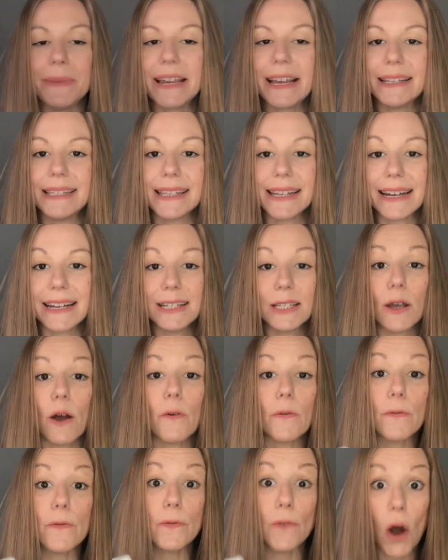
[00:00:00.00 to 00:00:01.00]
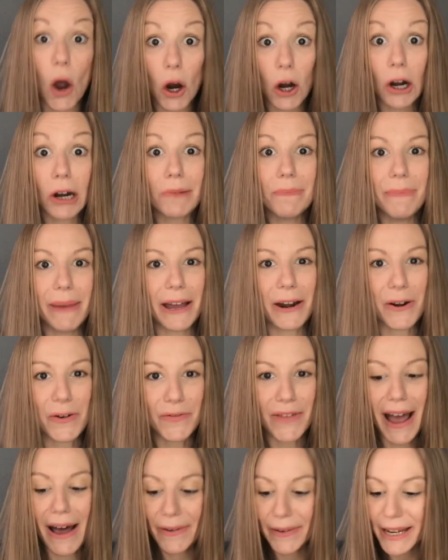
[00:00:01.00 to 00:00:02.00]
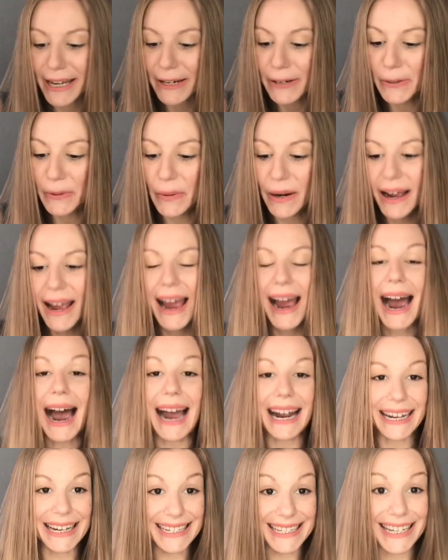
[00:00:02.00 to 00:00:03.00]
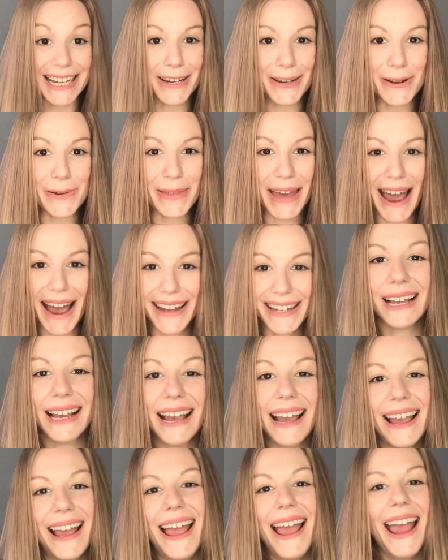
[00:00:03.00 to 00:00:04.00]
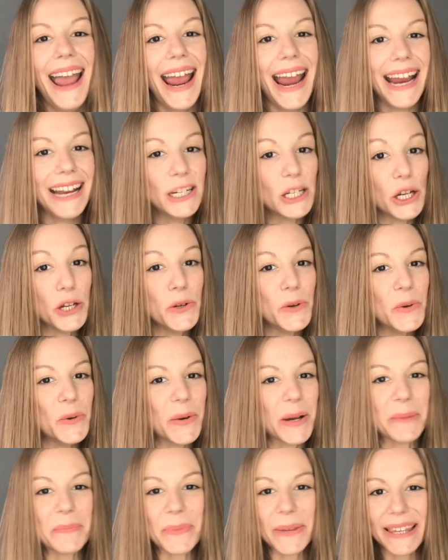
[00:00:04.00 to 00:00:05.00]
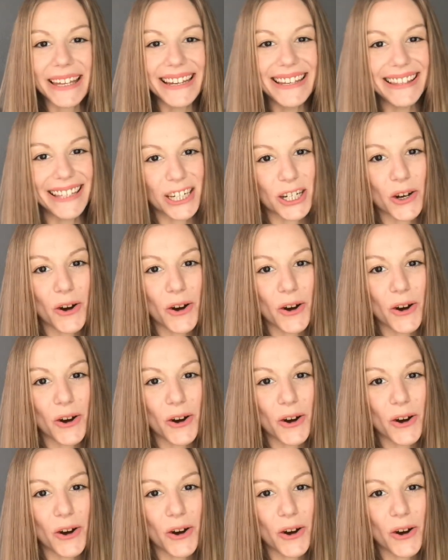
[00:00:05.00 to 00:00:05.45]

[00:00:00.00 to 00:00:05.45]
because it is a far better value, I can tell you that. And to complete the